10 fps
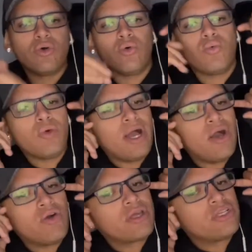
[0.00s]

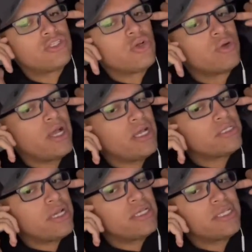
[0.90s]
Wow. Okay, so guys,
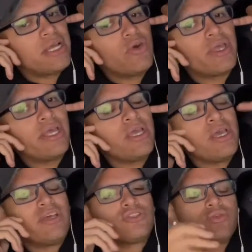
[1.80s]
guys, guys. Okay,
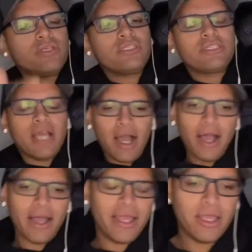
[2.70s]
so this
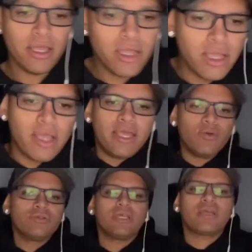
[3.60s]
guy, he
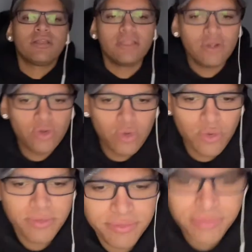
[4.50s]
was like a little.
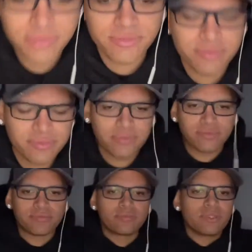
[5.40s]

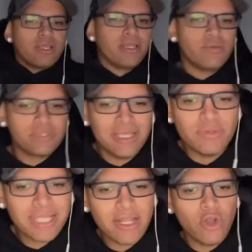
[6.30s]
He was he was
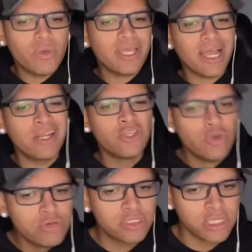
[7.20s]
like low key kind of
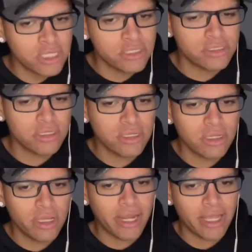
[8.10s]
useless
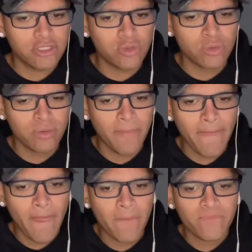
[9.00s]
in high school,
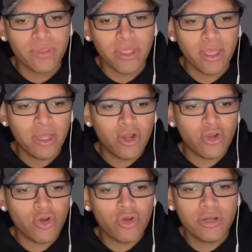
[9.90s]
and our
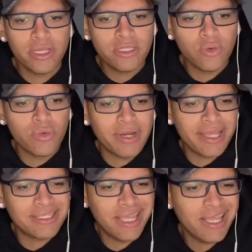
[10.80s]
girl Linda would
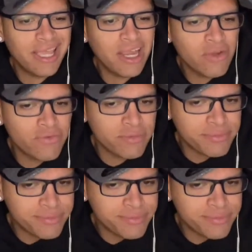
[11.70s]
like take care of him.